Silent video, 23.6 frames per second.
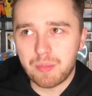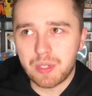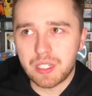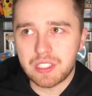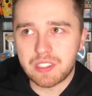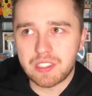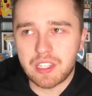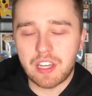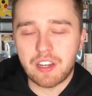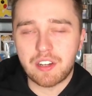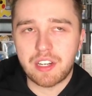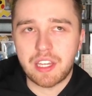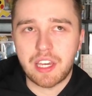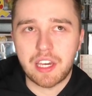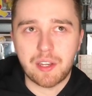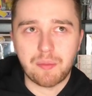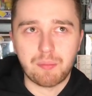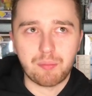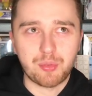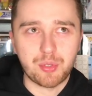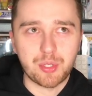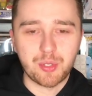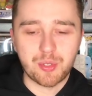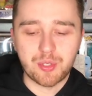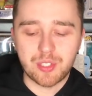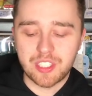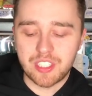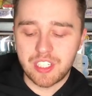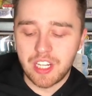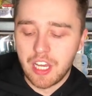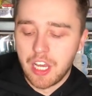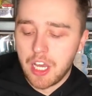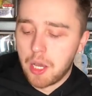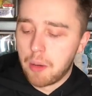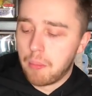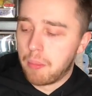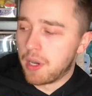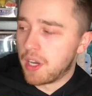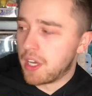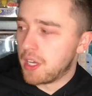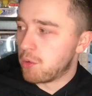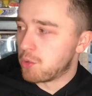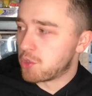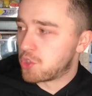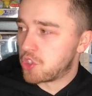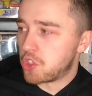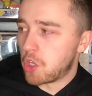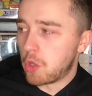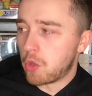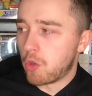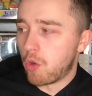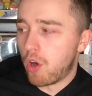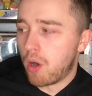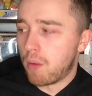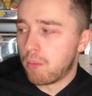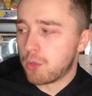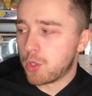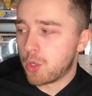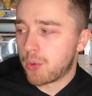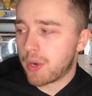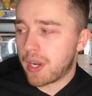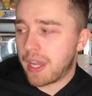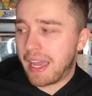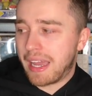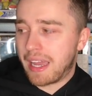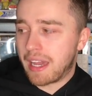because I already had them pre-ordered, but it was Solo on Blu-ray.